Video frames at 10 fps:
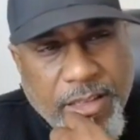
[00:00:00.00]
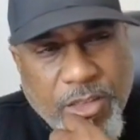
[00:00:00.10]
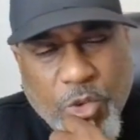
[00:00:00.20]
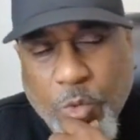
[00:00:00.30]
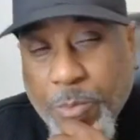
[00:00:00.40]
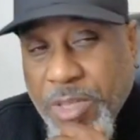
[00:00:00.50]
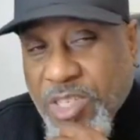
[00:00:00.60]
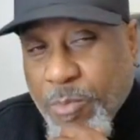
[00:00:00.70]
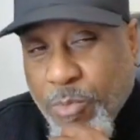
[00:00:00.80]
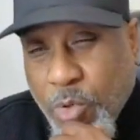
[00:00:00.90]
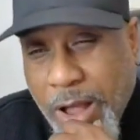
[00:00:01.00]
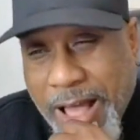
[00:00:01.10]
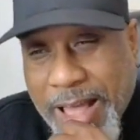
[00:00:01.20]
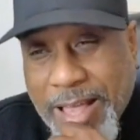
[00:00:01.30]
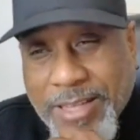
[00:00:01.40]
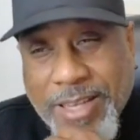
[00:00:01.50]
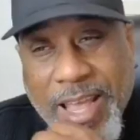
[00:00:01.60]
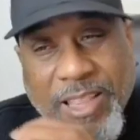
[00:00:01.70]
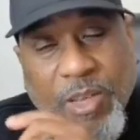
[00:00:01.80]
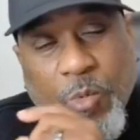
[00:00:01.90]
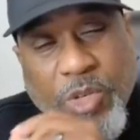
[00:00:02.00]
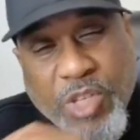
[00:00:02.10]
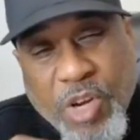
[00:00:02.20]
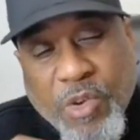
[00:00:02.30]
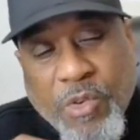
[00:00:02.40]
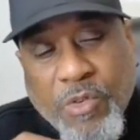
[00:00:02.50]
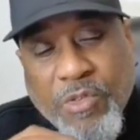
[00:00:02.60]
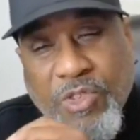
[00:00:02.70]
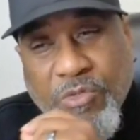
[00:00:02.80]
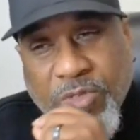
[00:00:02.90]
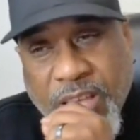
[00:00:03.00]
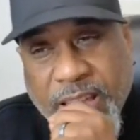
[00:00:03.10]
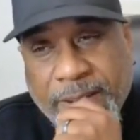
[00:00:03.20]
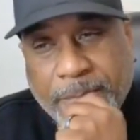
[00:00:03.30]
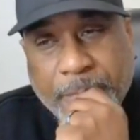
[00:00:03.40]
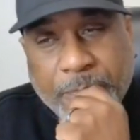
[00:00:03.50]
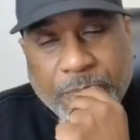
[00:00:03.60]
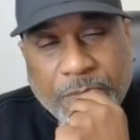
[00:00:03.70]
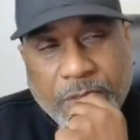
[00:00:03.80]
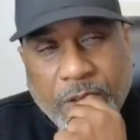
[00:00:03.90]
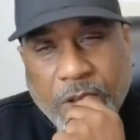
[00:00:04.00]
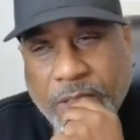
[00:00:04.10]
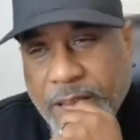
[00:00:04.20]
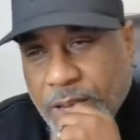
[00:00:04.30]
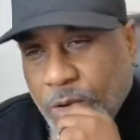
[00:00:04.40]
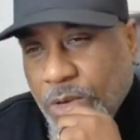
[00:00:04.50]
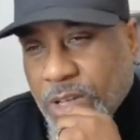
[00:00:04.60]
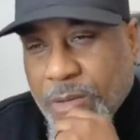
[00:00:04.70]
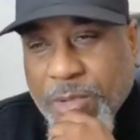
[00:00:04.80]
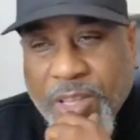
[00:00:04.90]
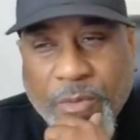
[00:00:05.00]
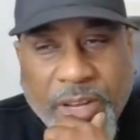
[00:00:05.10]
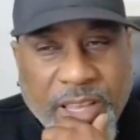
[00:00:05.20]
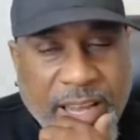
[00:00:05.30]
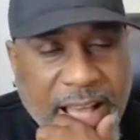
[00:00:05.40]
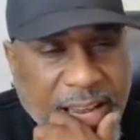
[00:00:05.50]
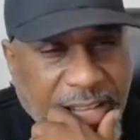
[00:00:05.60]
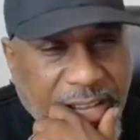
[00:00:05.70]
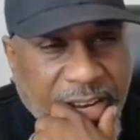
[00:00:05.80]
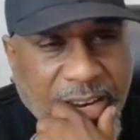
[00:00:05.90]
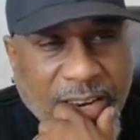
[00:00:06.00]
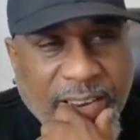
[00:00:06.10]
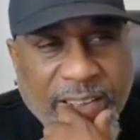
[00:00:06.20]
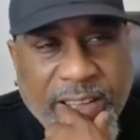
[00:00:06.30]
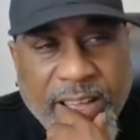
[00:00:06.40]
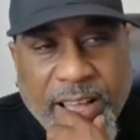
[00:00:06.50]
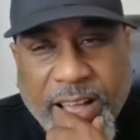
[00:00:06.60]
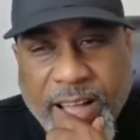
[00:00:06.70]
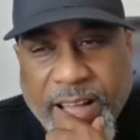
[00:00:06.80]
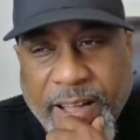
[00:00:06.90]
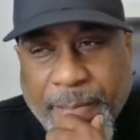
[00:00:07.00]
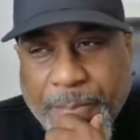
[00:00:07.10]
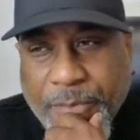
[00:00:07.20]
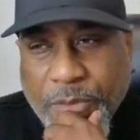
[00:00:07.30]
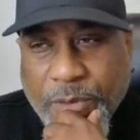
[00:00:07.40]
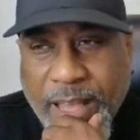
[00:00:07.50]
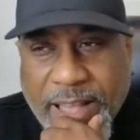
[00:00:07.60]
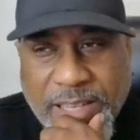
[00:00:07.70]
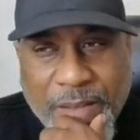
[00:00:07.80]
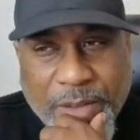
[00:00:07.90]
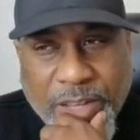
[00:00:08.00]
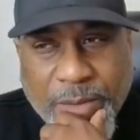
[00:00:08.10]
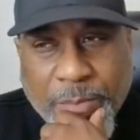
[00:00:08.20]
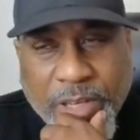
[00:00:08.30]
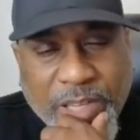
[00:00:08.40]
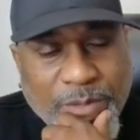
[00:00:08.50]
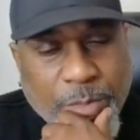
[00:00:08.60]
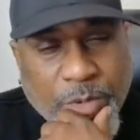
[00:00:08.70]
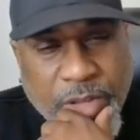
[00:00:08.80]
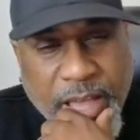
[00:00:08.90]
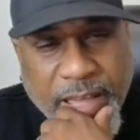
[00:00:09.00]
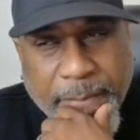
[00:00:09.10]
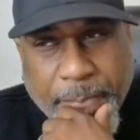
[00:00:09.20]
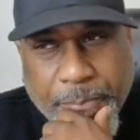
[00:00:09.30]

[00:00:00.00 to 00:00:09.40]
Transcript: You will be surprised at the returns you get. On that note, look, I'm going to get ready to get out of here. You guys have an unbelievable day.